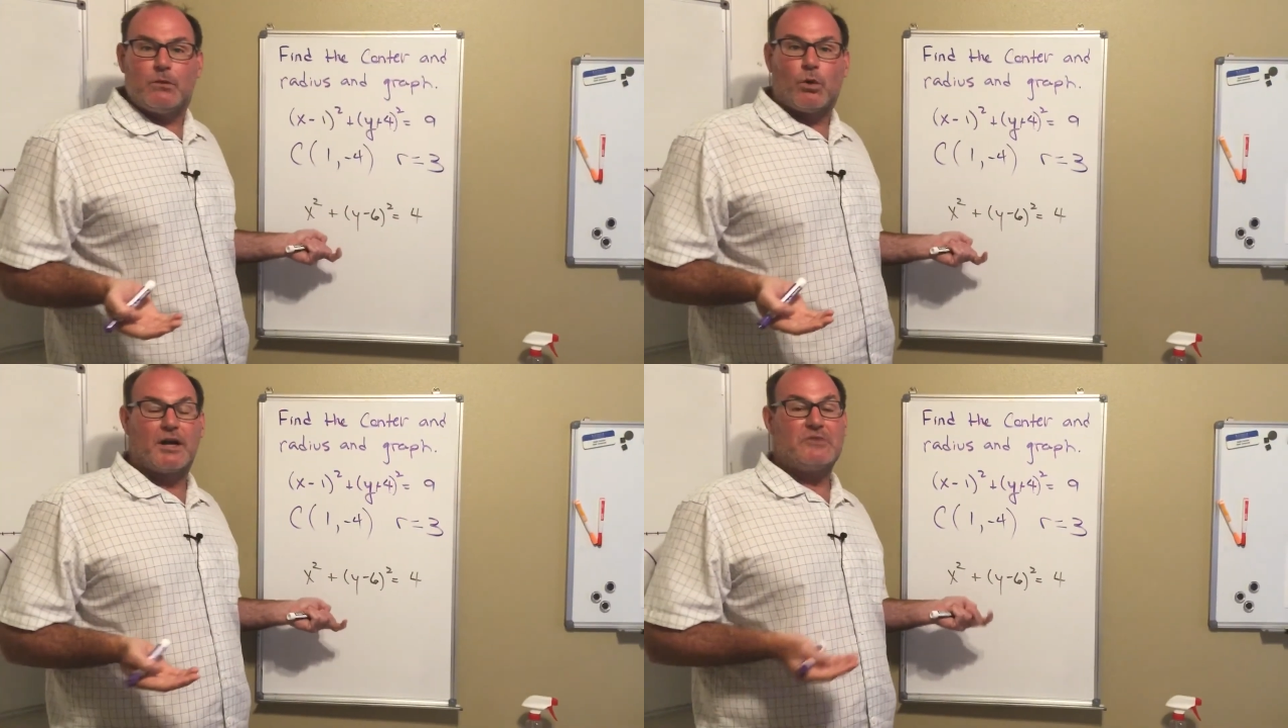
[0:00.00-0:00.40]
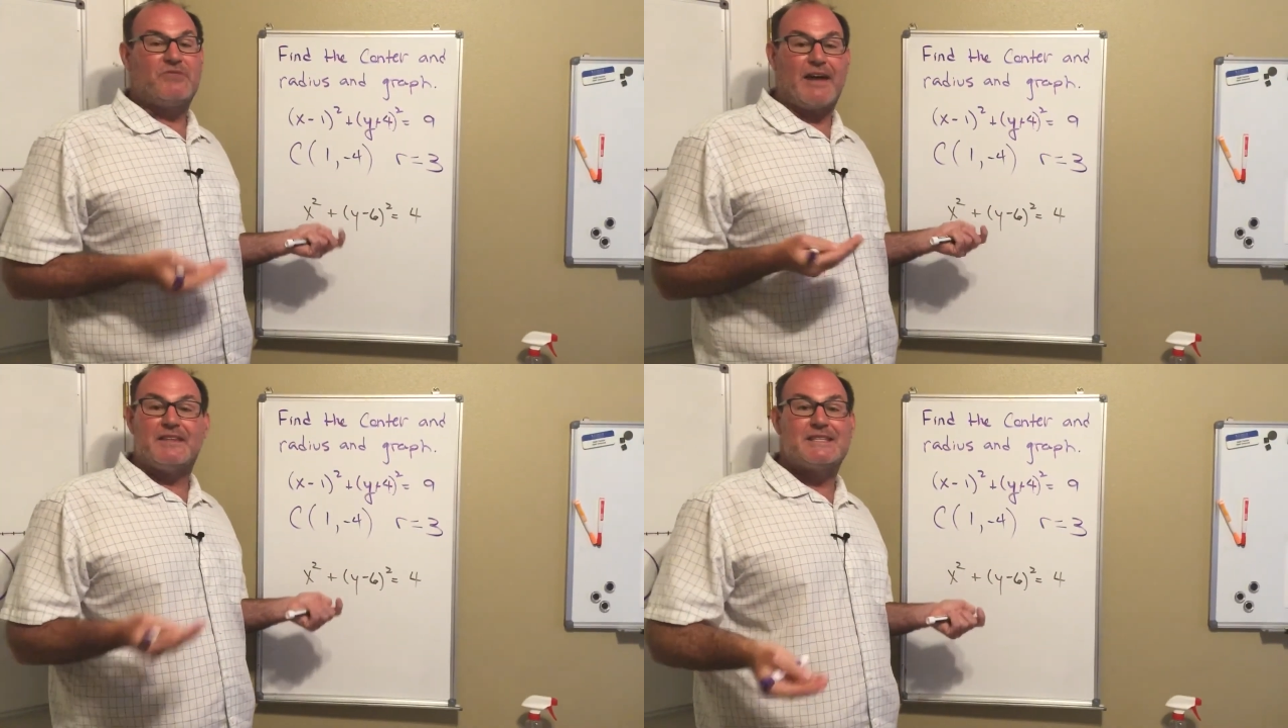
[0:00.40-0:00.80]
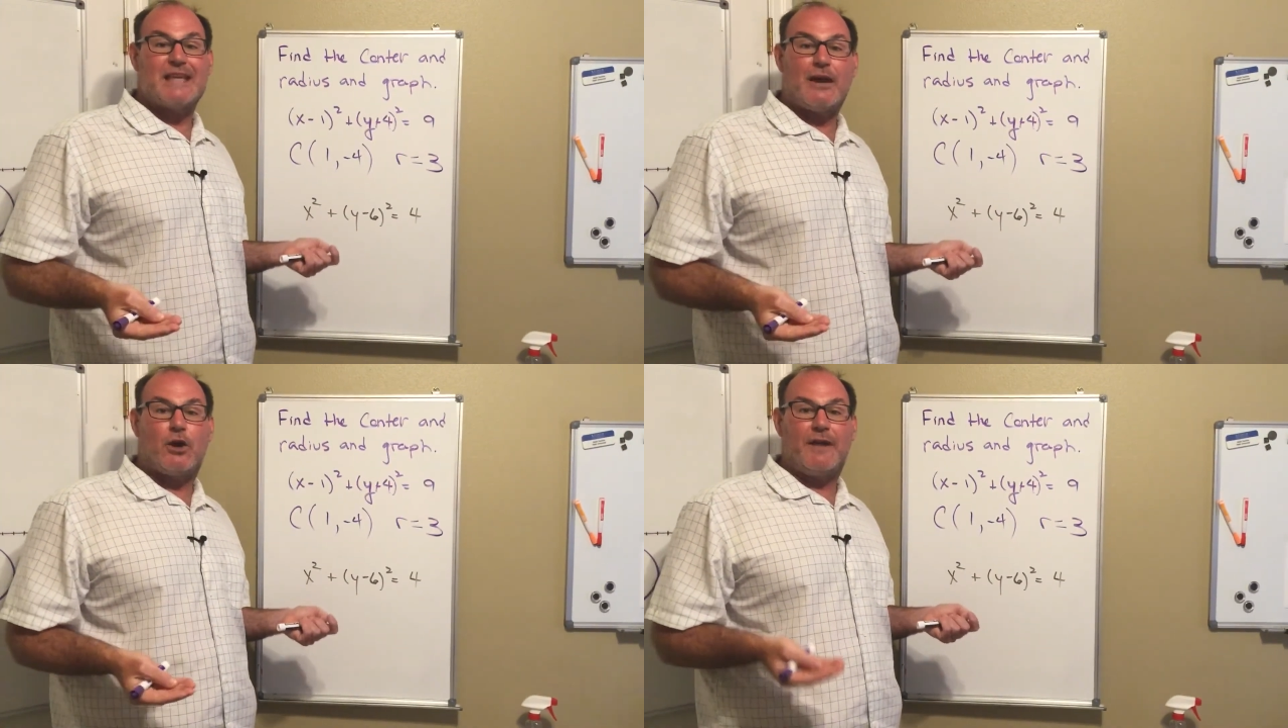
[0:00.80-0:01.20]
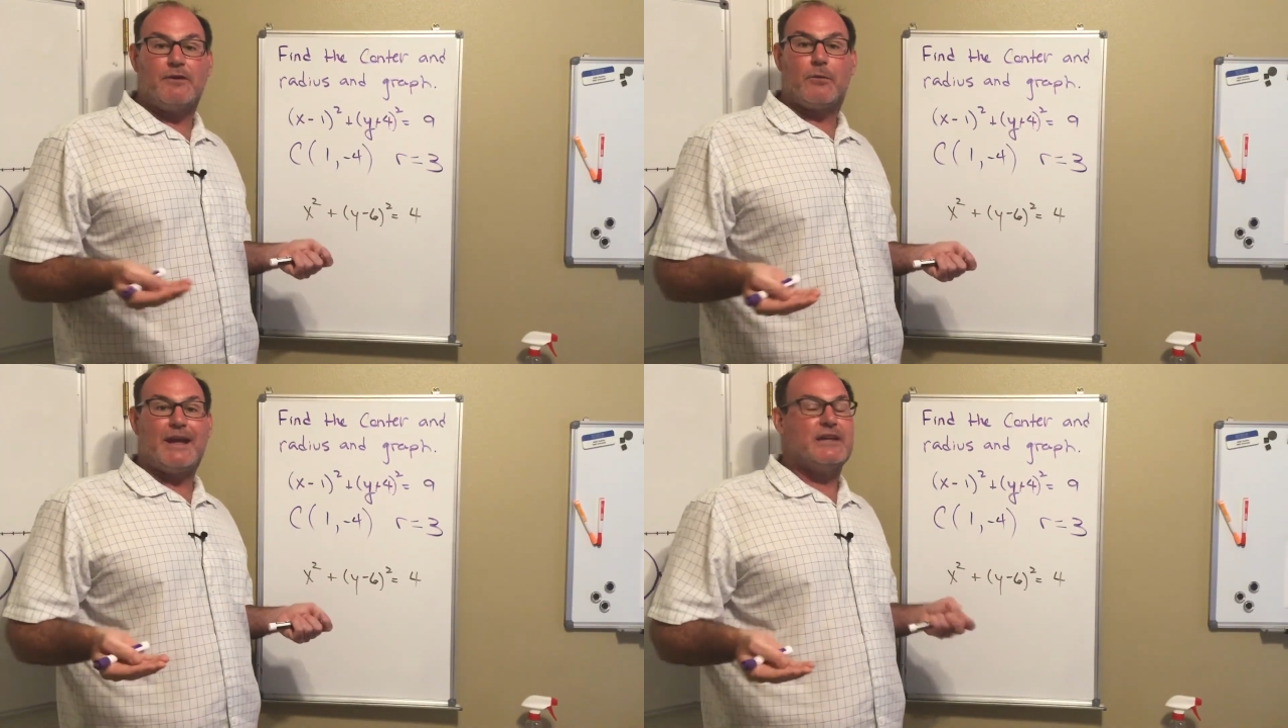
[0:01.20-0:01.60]
We're going to find the center and the
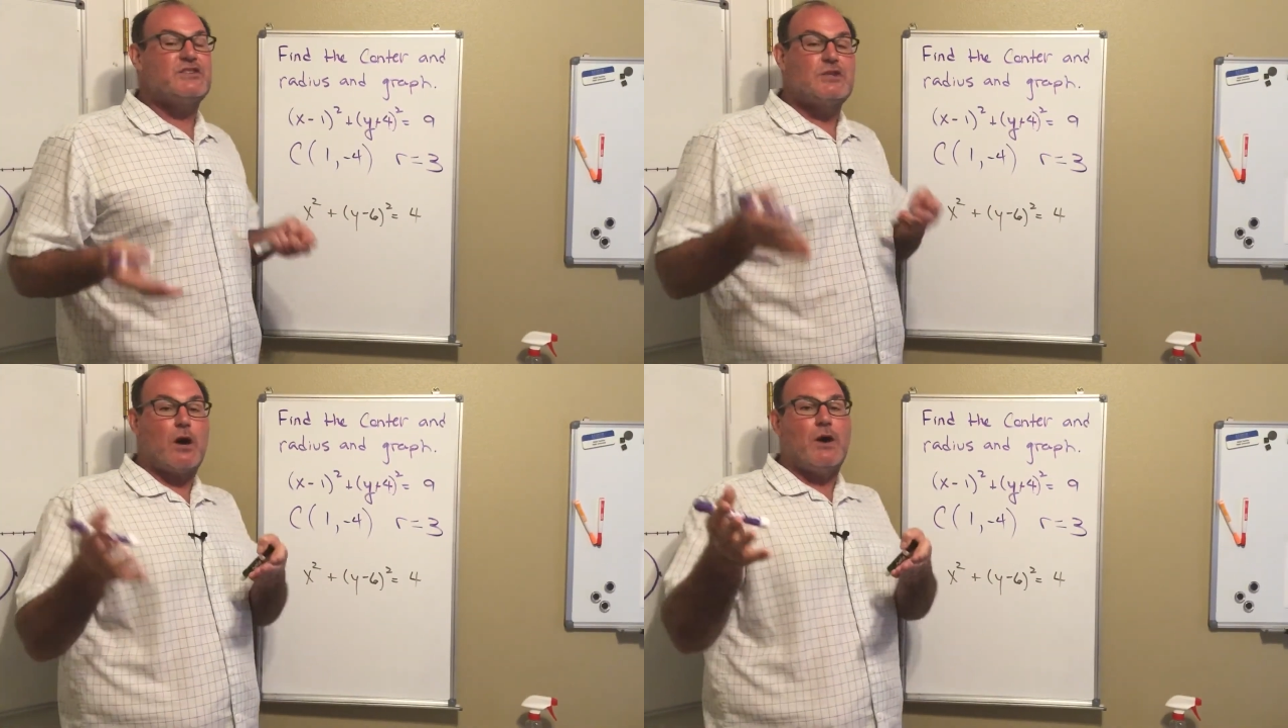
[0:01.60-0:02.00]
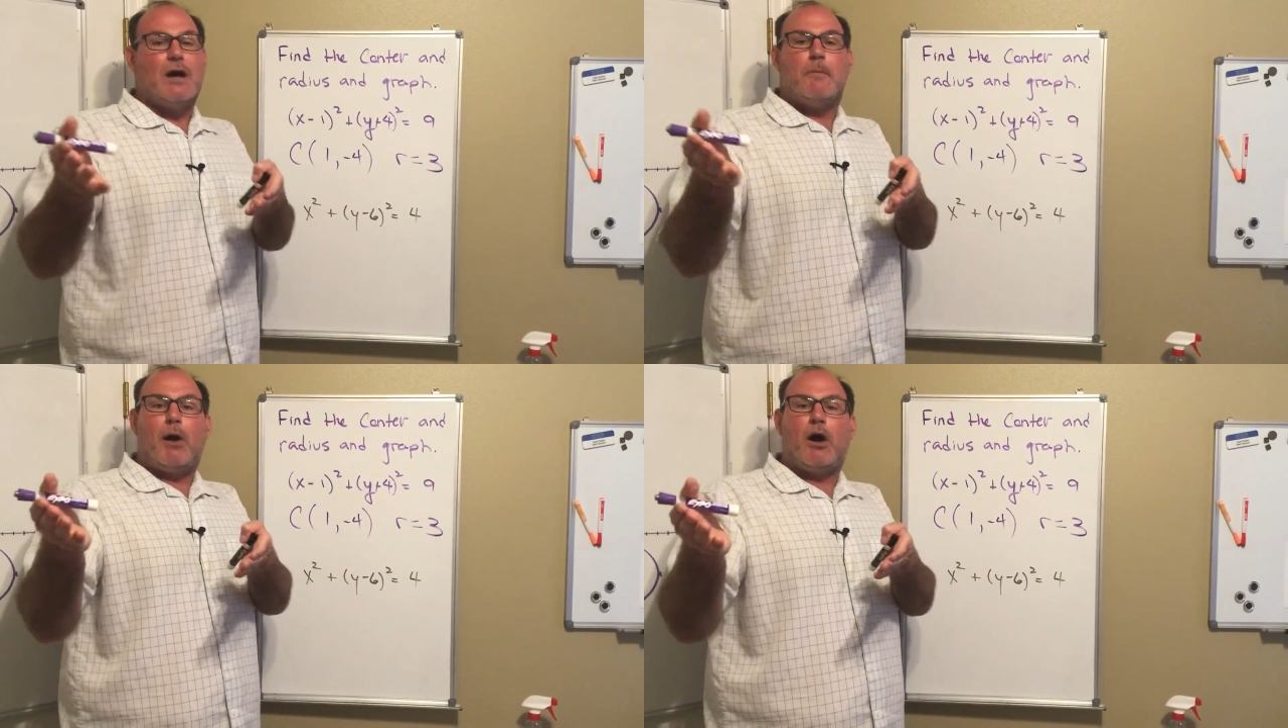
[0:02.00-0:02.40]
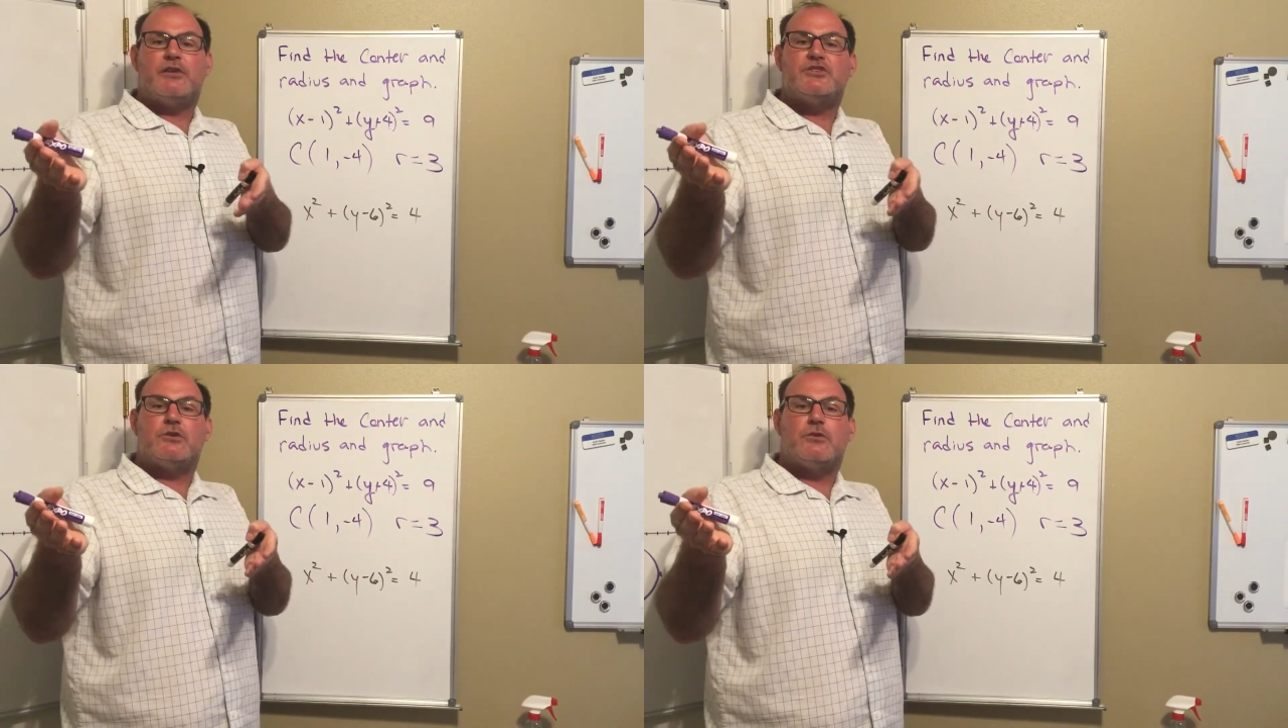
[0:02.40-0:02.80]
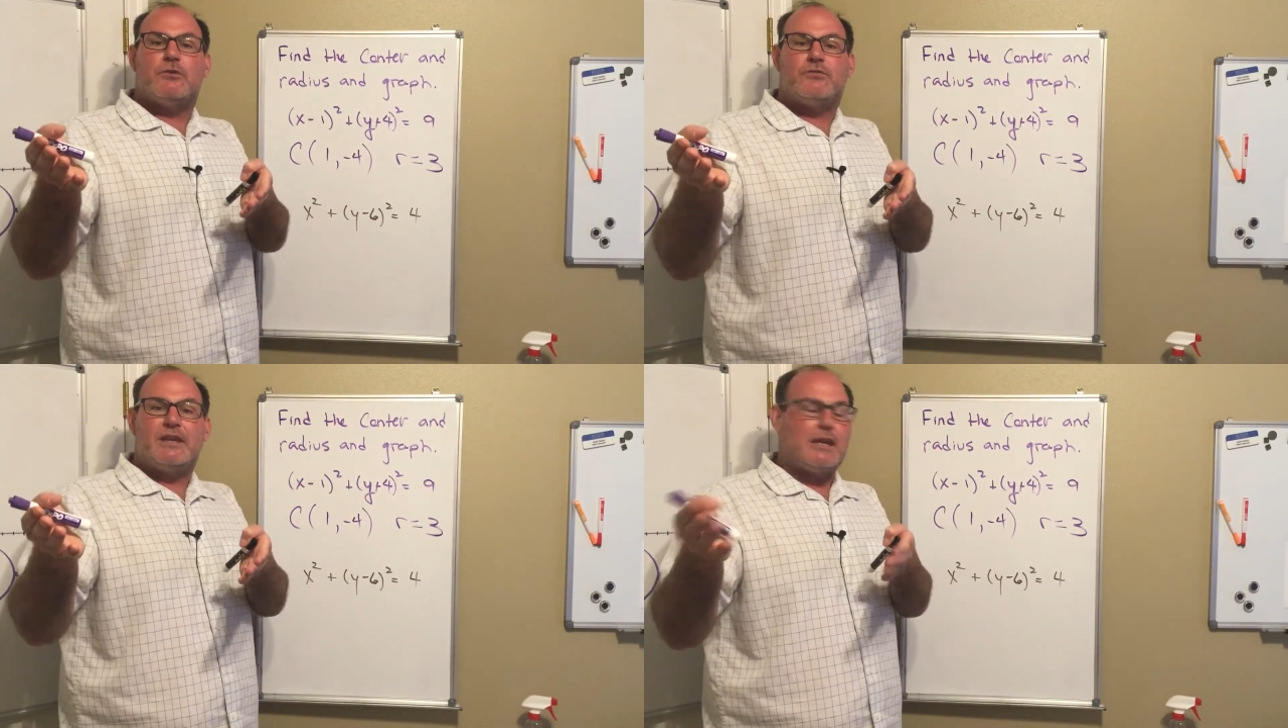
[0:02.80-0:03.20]
radius. So pause your
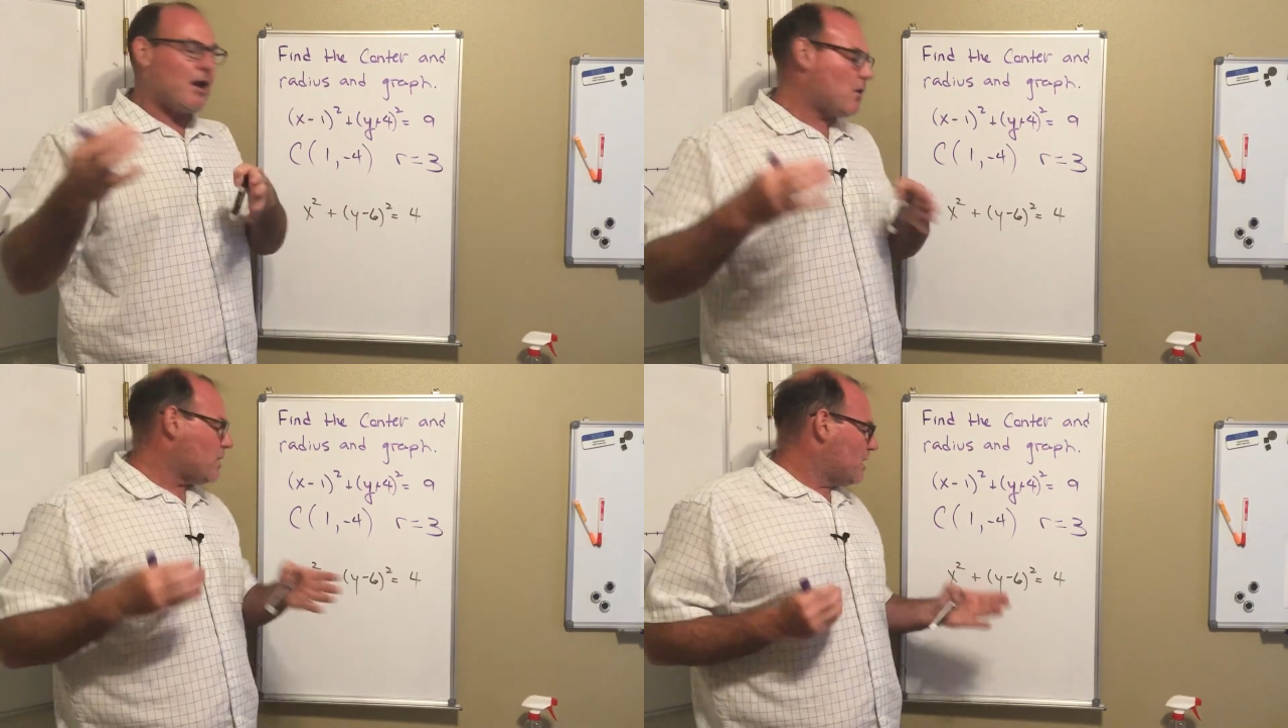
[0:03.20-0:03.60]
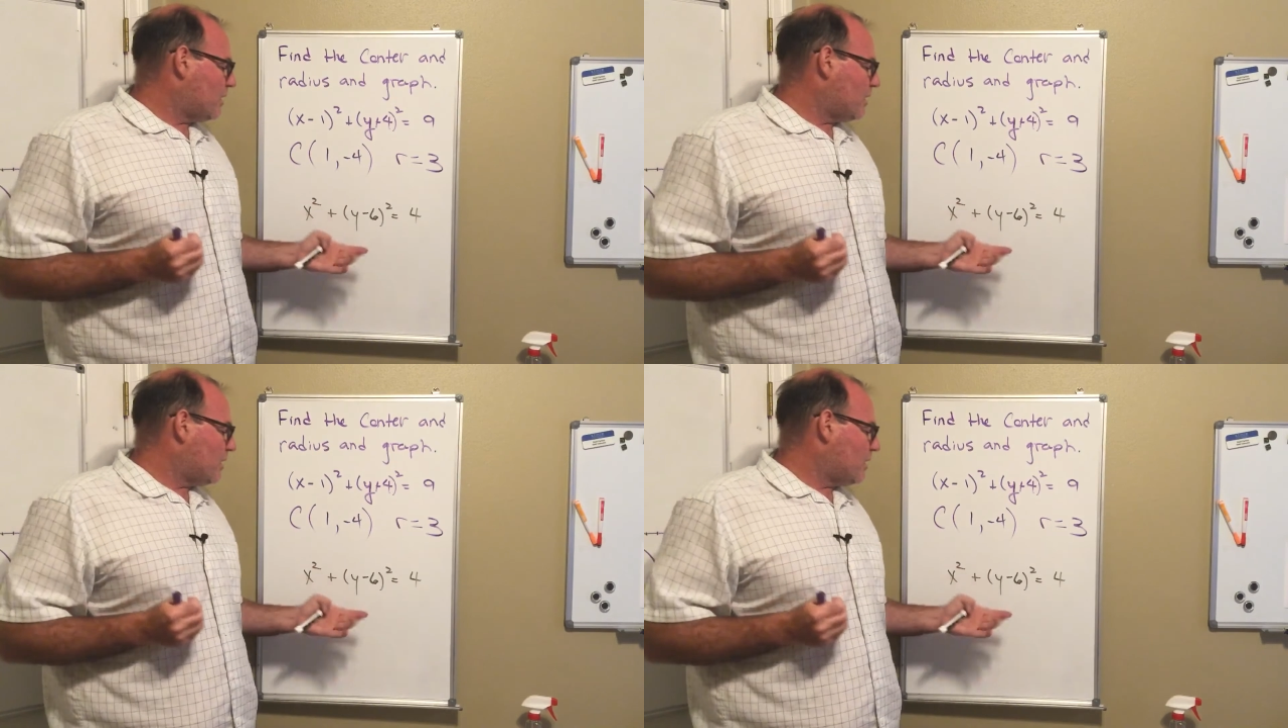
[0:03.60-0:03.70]
video,